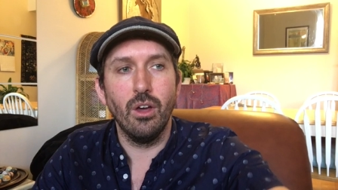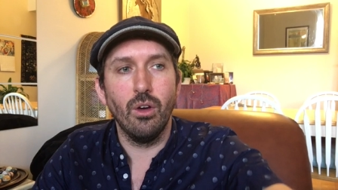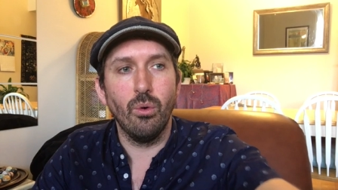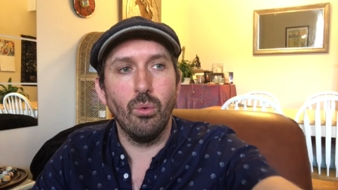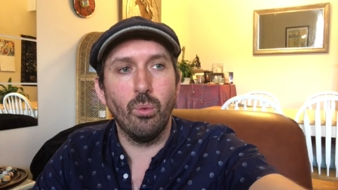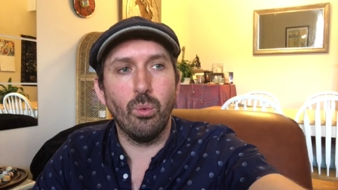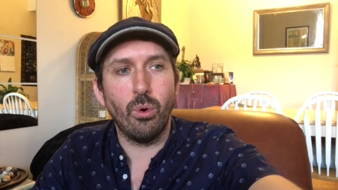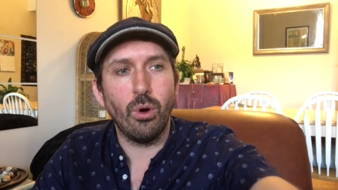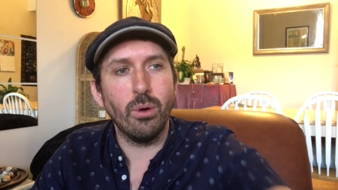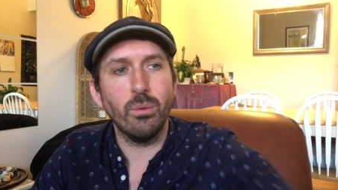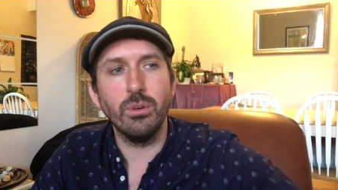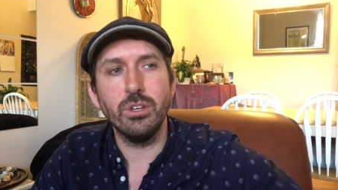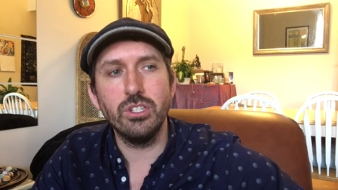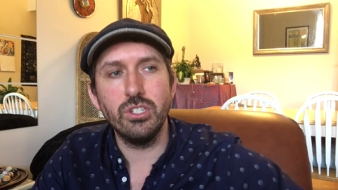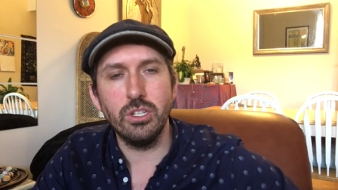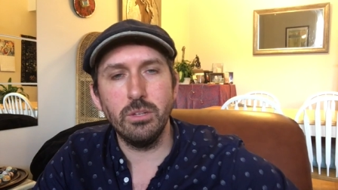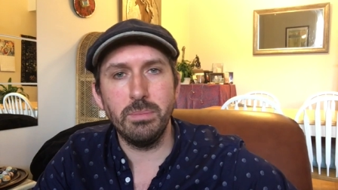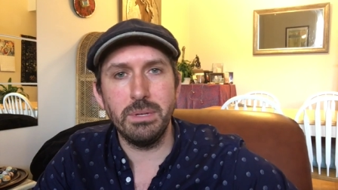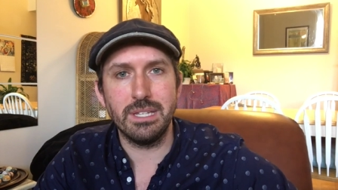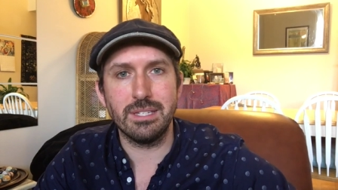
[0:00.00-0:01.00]
What
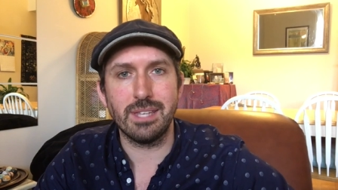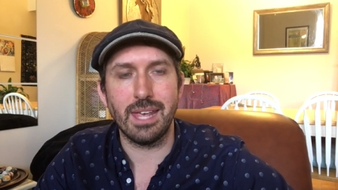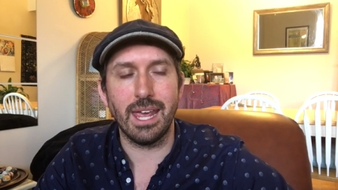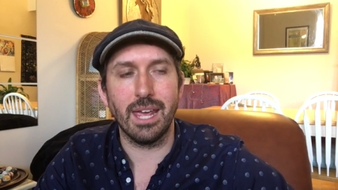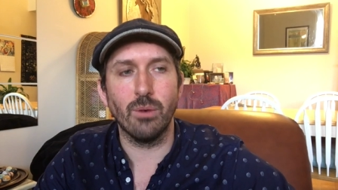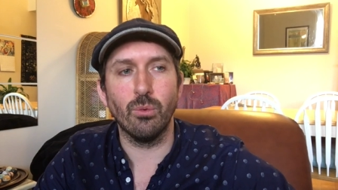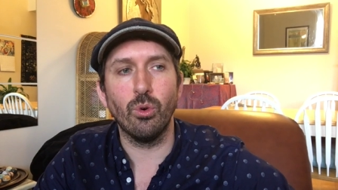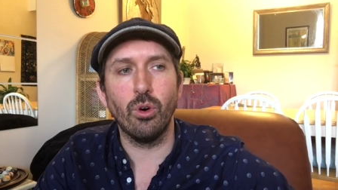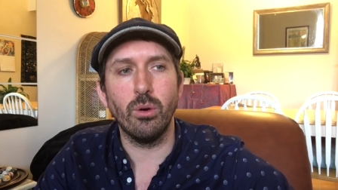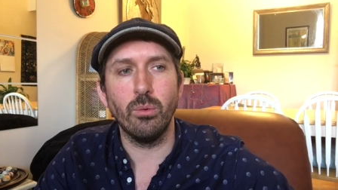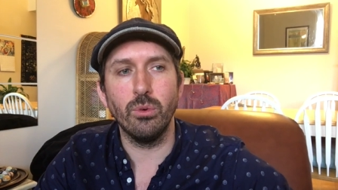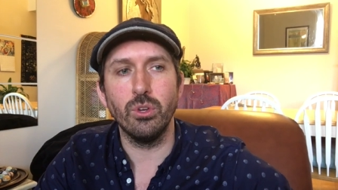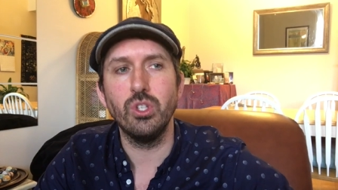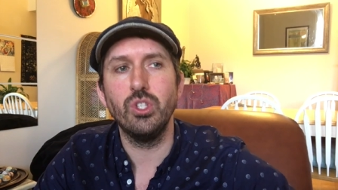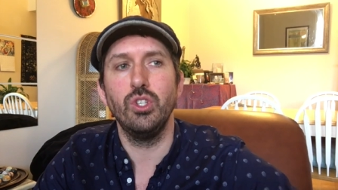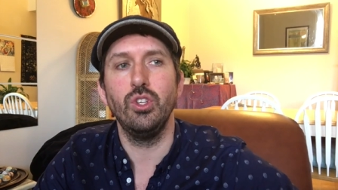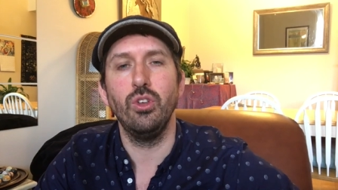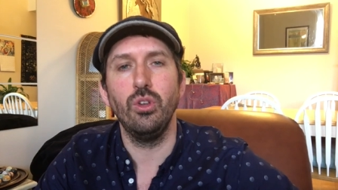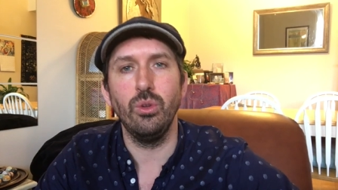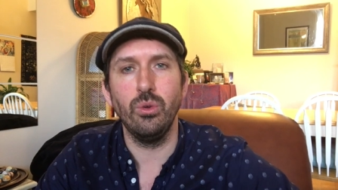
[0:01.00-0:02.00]
would you be saying? What
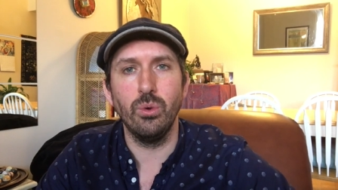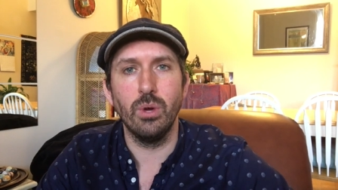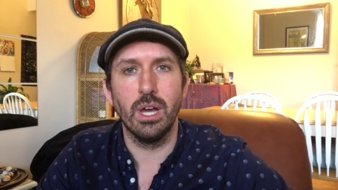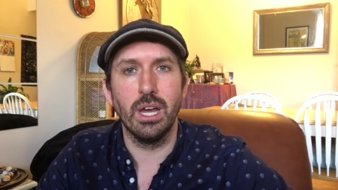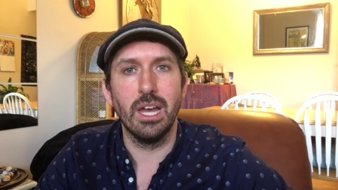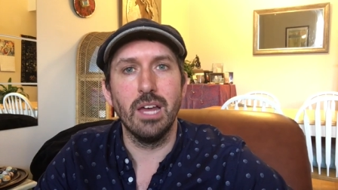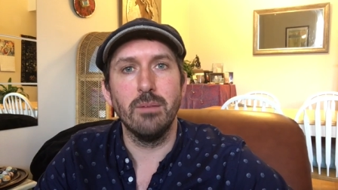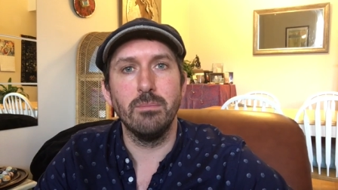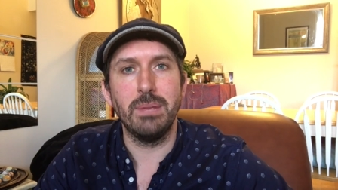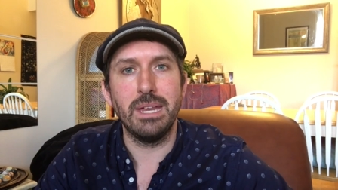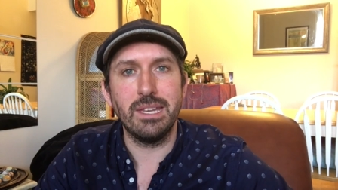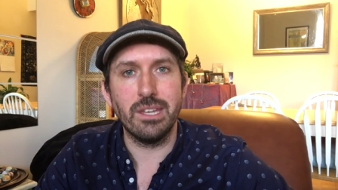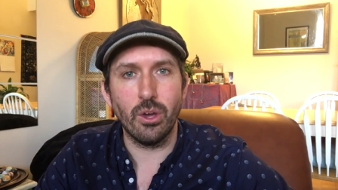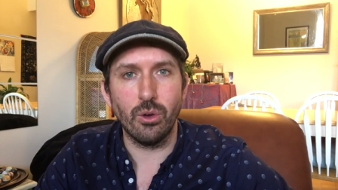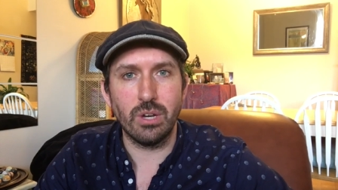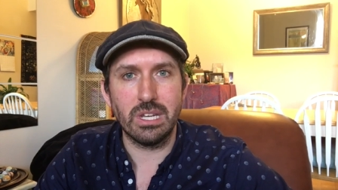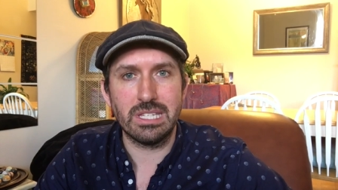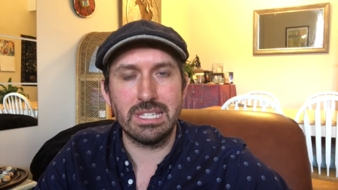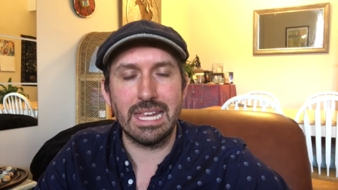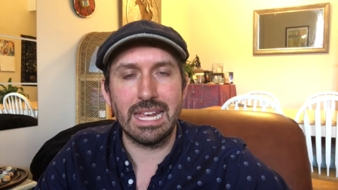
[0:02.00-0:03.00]
would you be
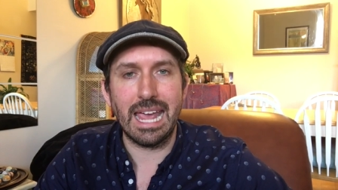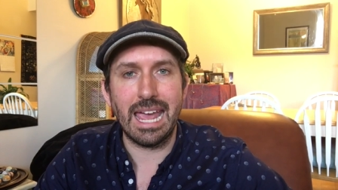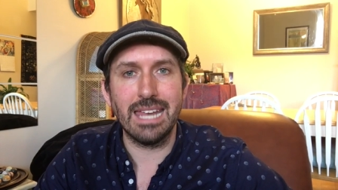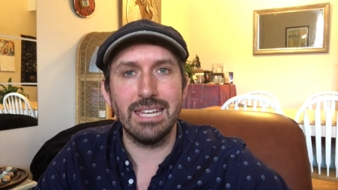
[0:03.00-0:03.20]
noticing?